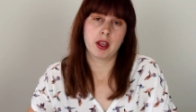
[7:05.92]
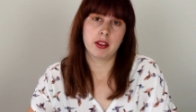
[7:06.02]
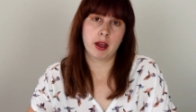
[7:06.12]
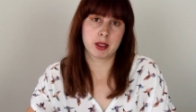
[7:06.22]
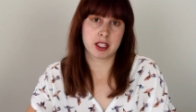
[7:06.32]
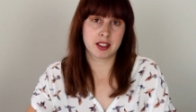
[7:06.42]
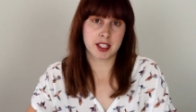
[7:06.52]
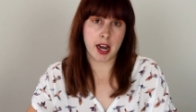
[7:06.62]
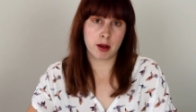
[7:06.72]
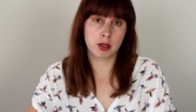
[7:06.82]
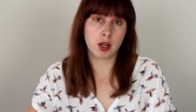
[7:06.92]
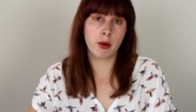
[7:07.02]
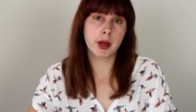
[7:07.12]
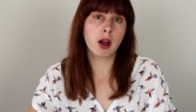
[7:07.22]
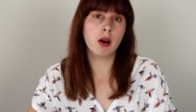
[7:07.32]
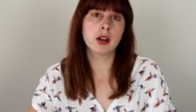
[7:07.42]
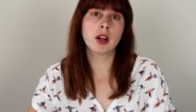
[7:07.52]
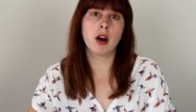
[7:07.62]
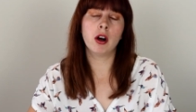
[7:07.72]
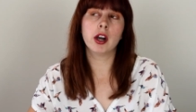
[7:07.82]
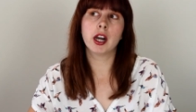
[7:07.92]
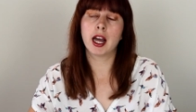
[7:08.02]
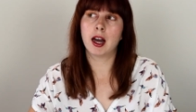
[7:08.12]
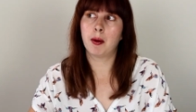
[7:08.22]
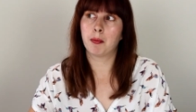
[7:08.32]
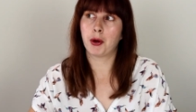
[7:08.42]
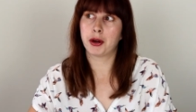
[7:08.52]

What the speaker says: there was a sale going on